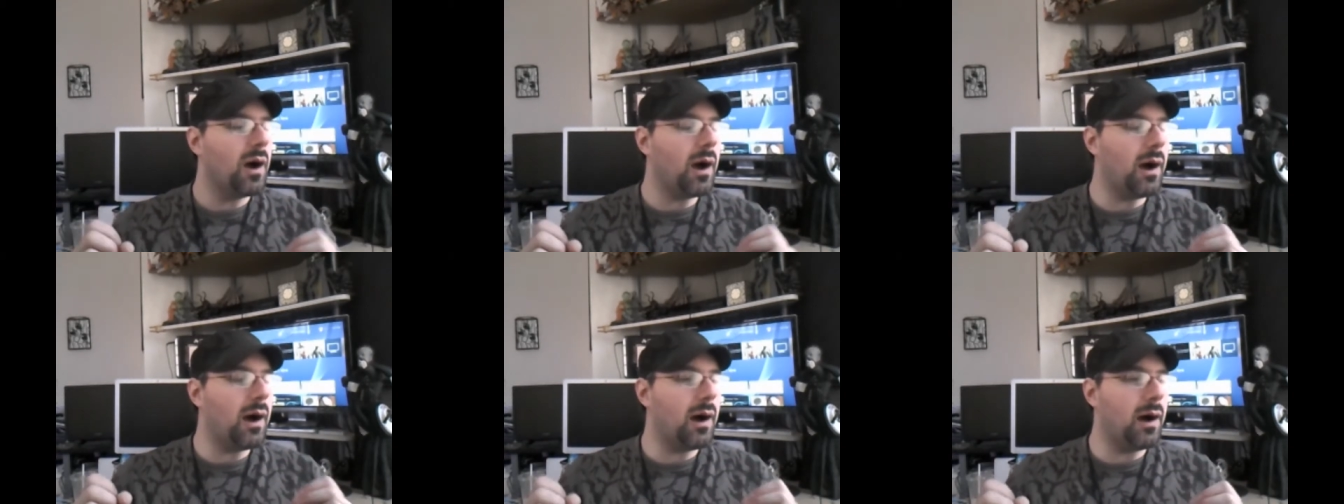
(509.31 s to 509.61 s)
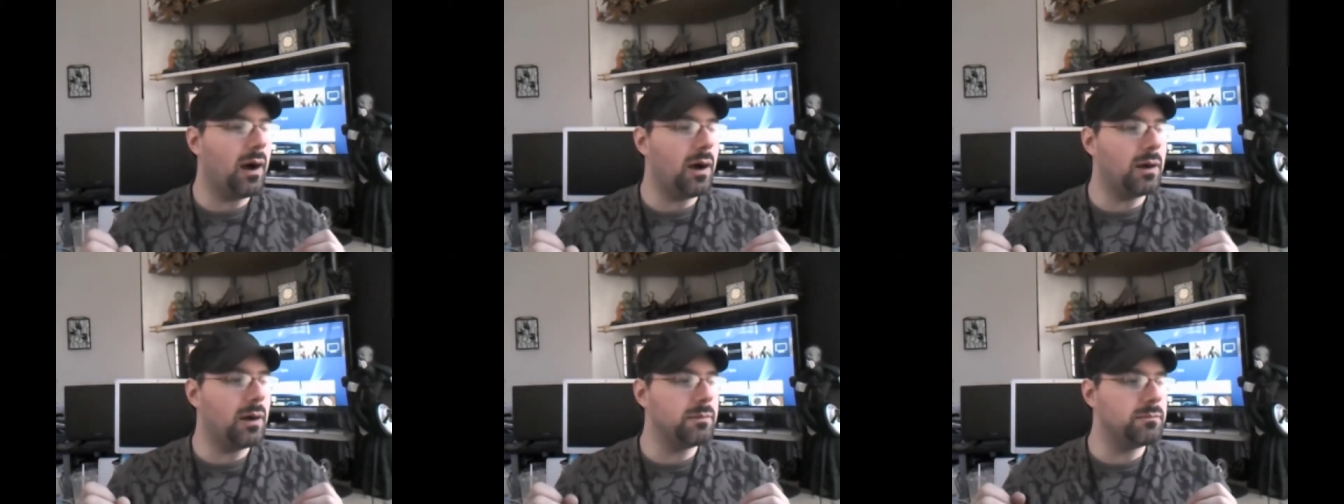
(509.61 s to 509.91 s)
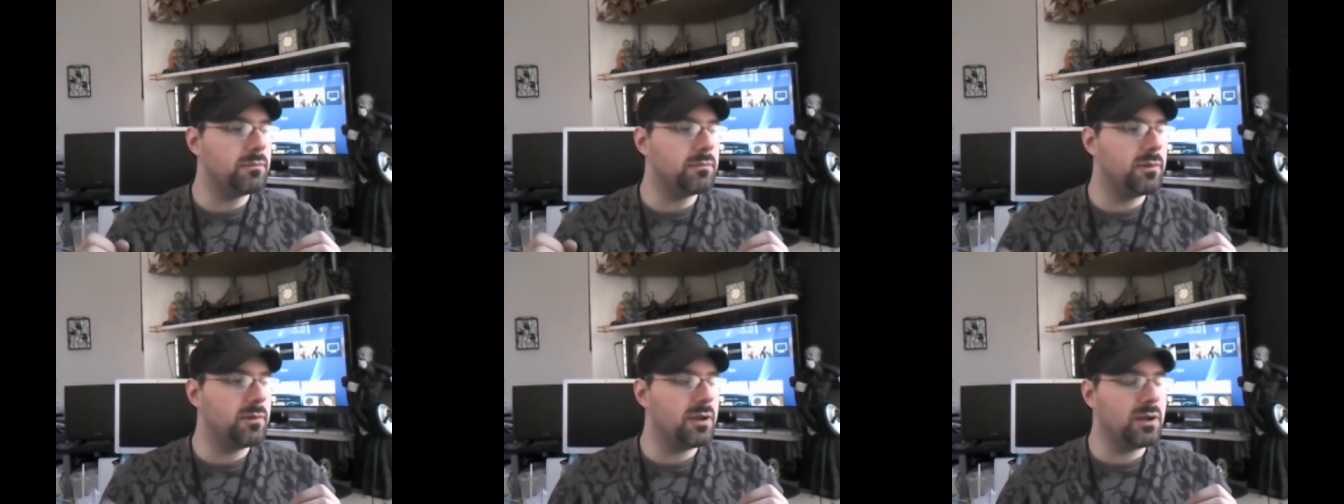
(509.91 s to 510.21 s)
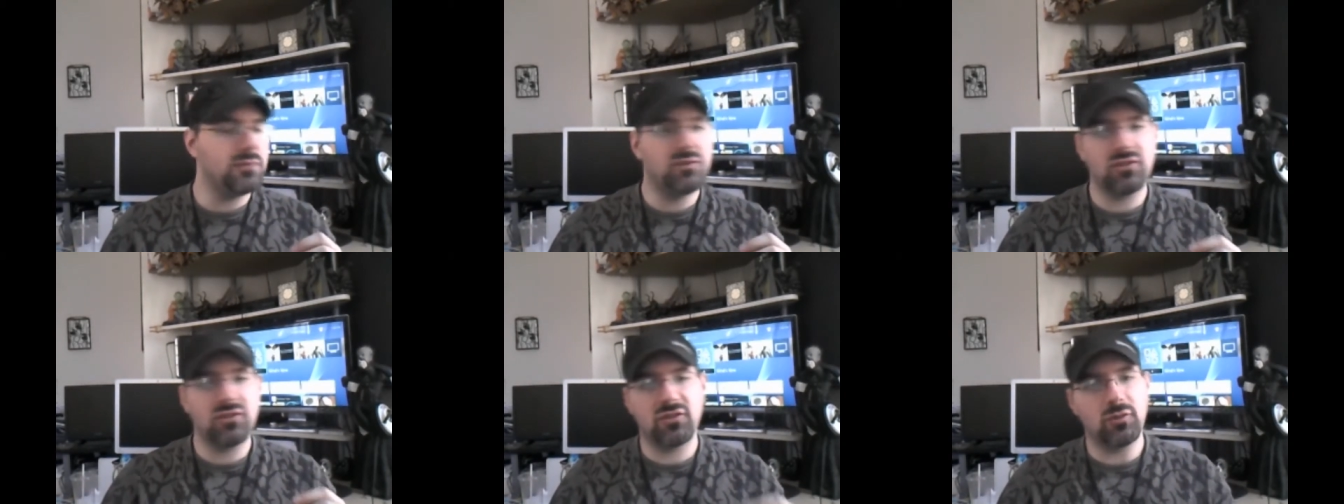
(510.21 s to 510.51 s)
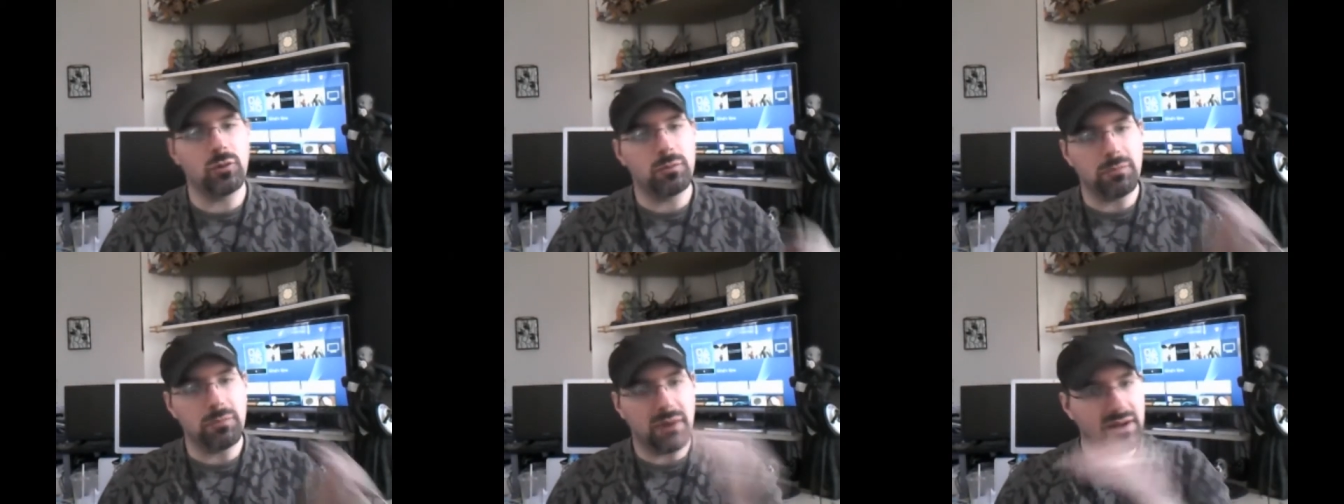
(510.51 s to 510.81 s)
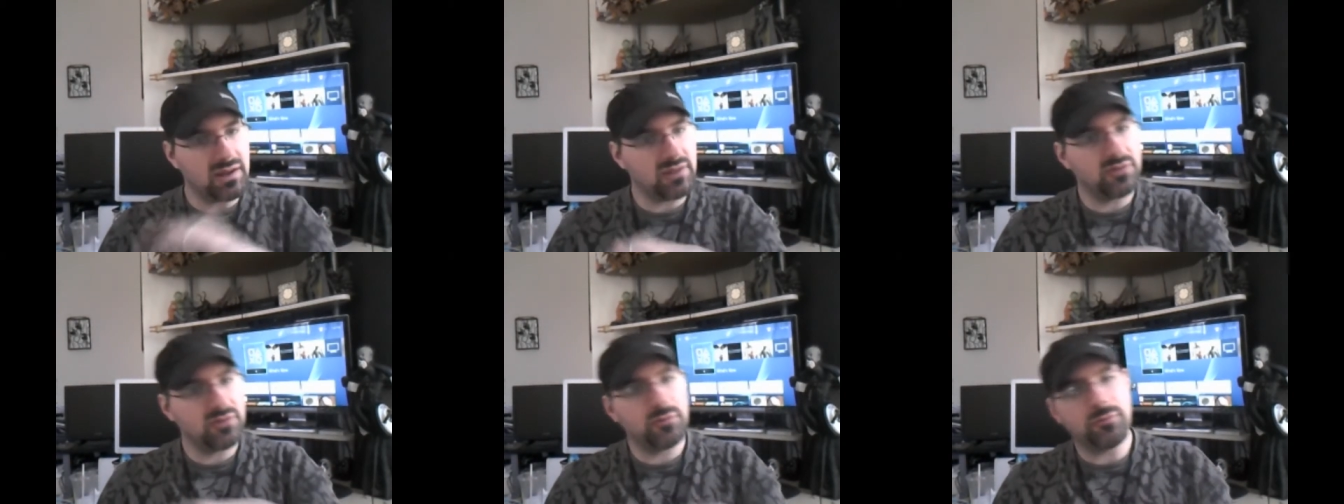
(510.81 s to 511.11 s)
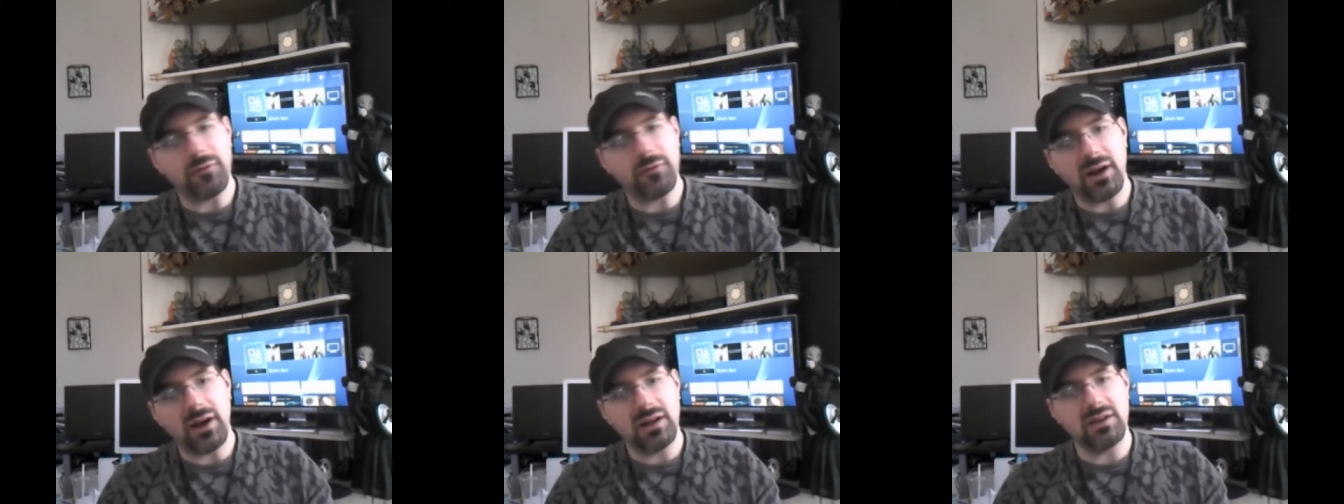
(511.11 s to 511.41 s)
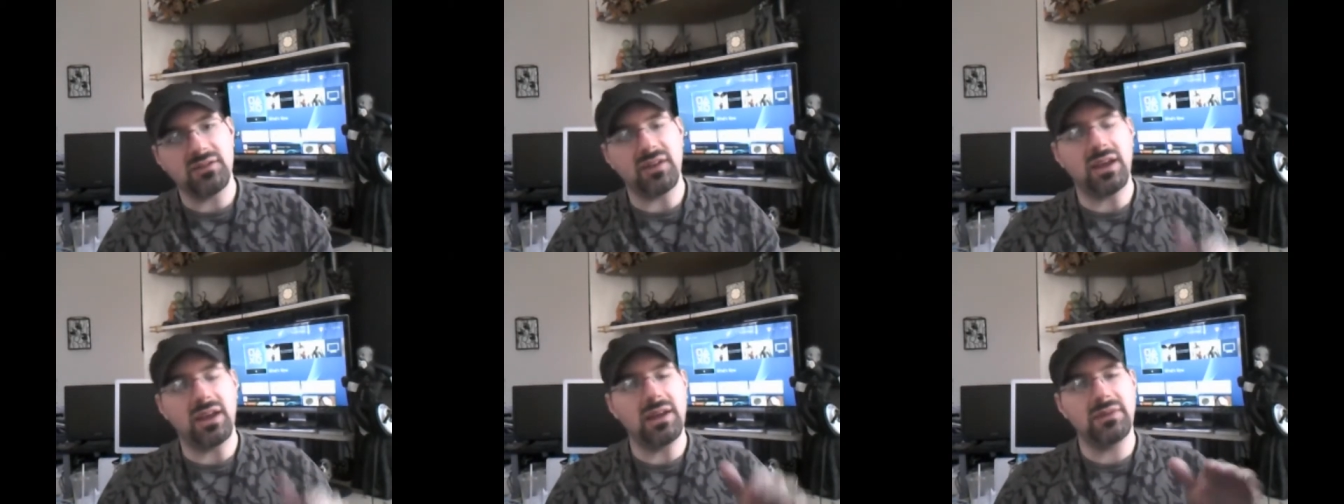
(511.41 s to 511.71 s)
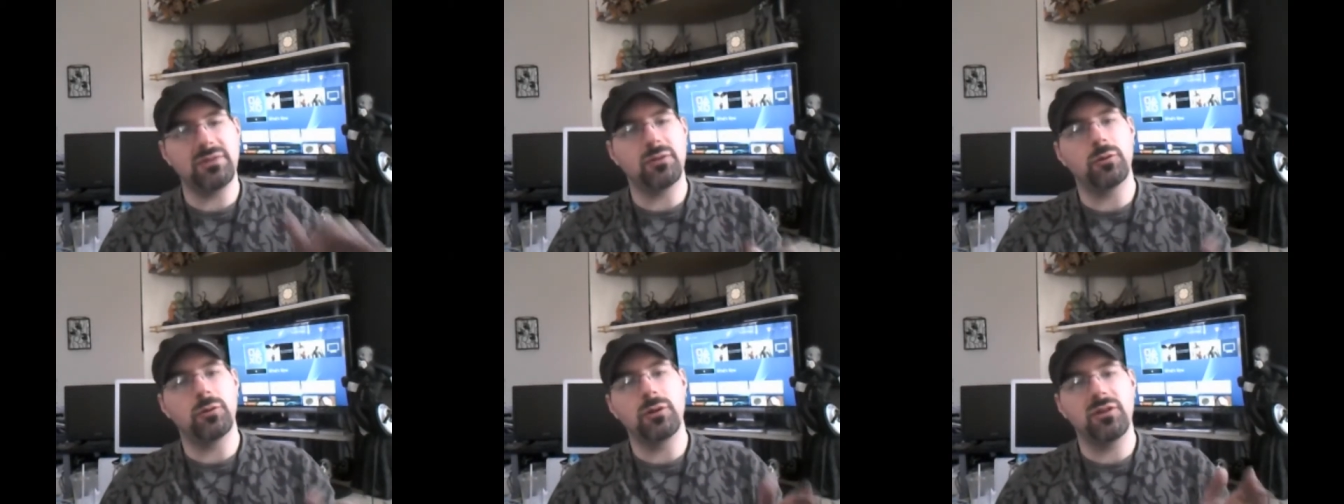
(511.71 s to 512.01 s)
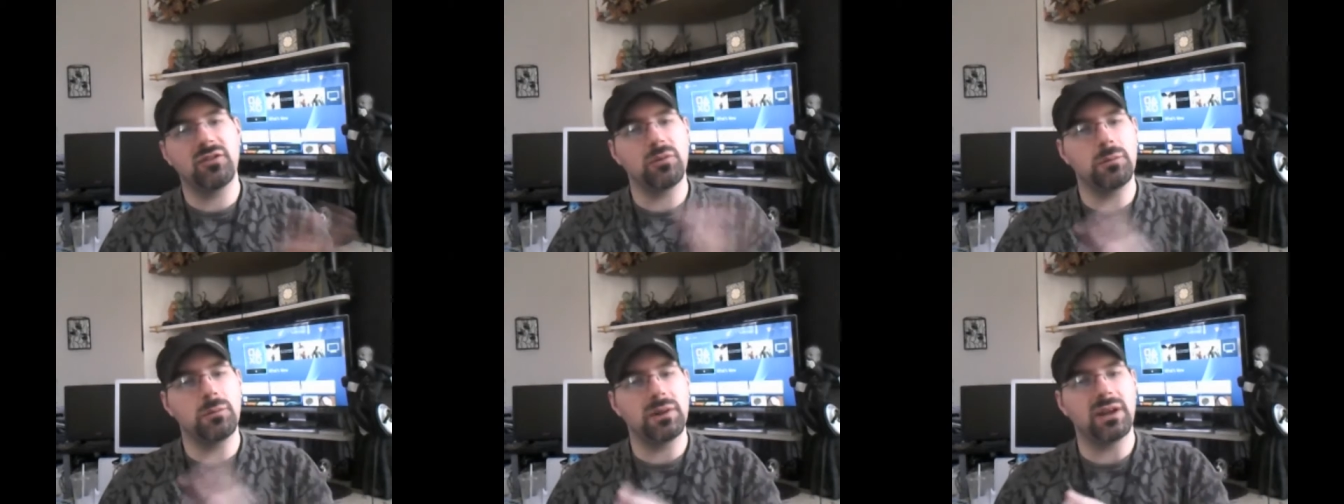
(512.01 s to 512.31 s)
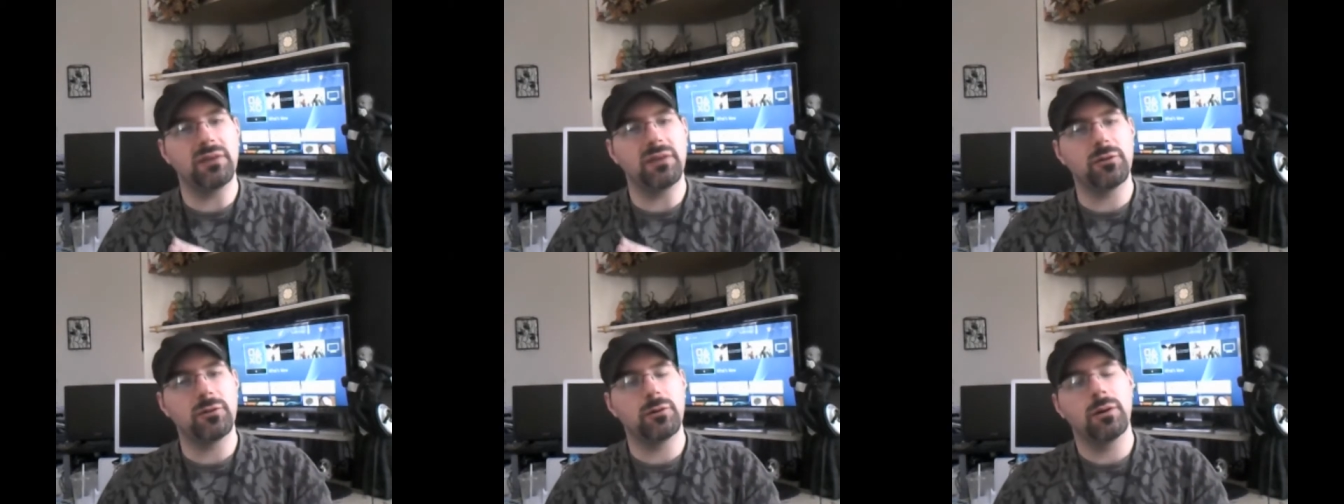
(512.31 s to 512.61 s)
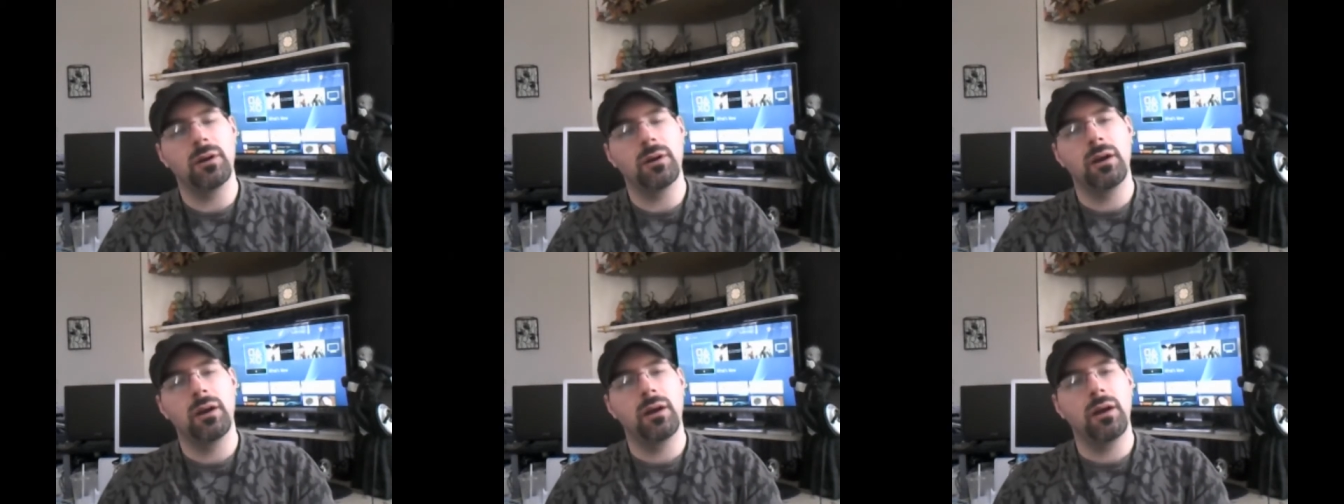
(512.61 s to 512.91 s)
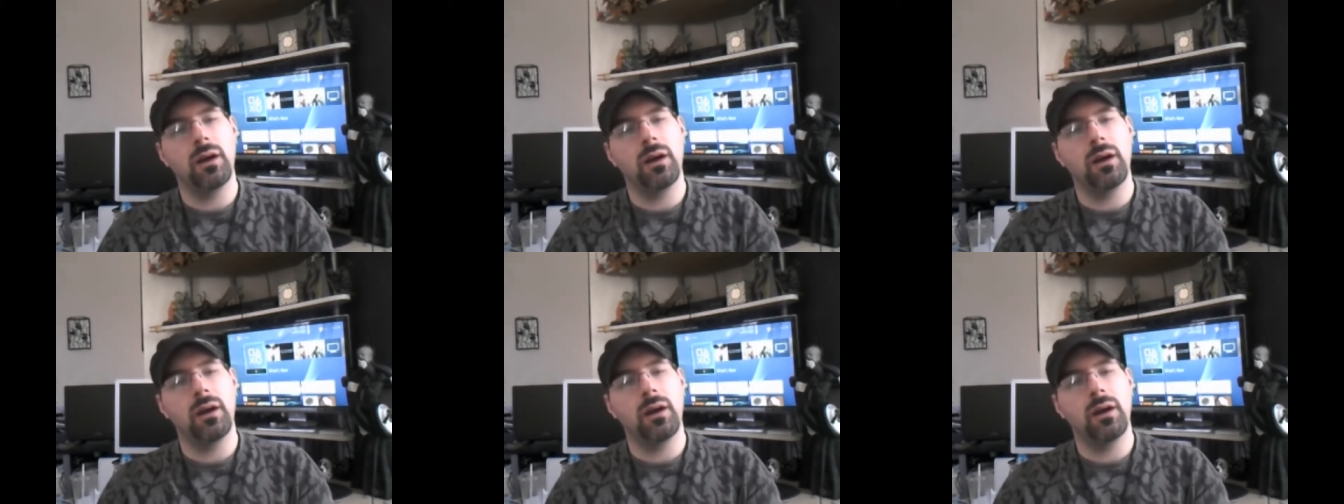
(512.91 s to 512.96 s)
Um, just doing Monday through Fridays, 8:30 to whenever.